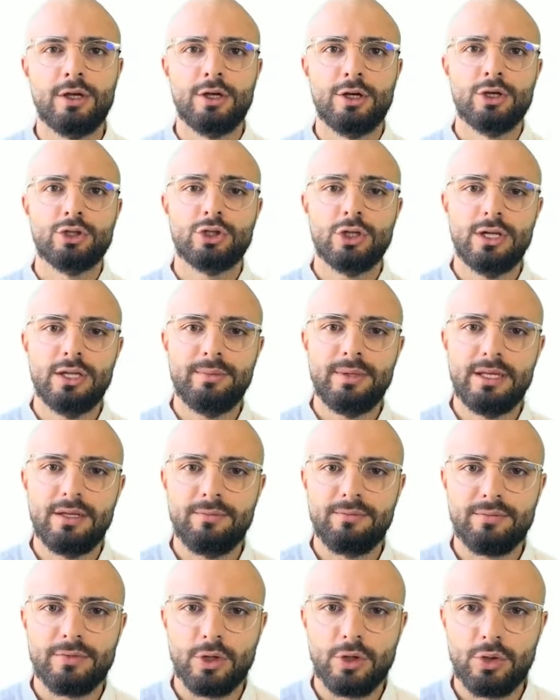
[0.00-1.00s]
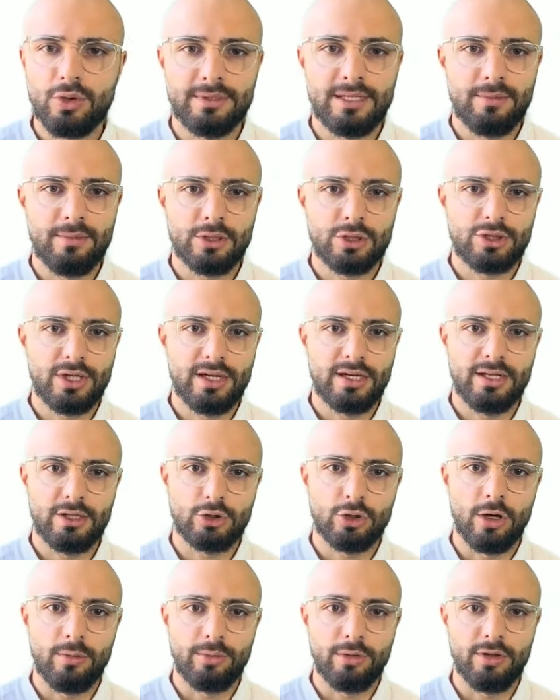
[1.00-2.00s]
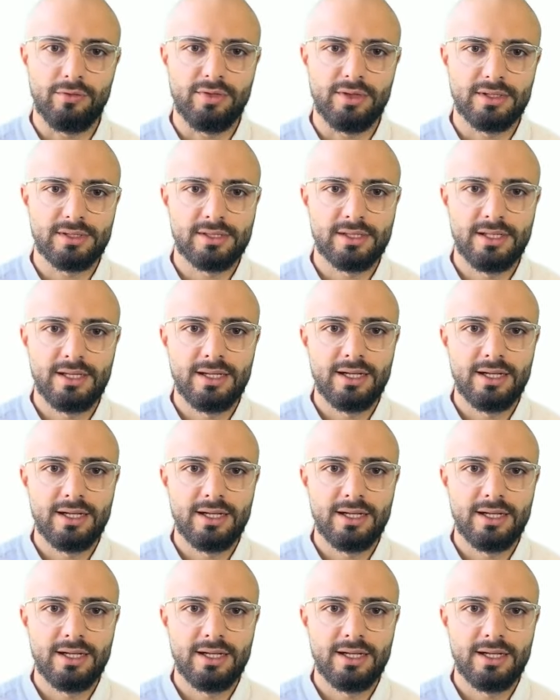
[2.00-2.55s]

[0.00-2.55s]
So let me demonstrate an example of this.